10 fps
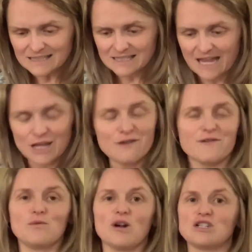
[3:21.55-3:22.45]
Thank you
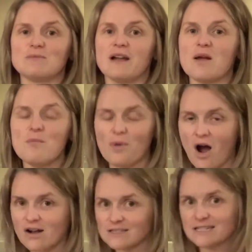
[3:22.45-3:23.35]
for watching my
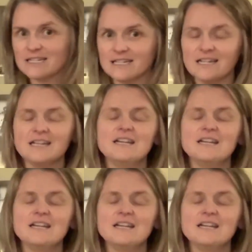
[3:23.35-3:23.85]
unboxing.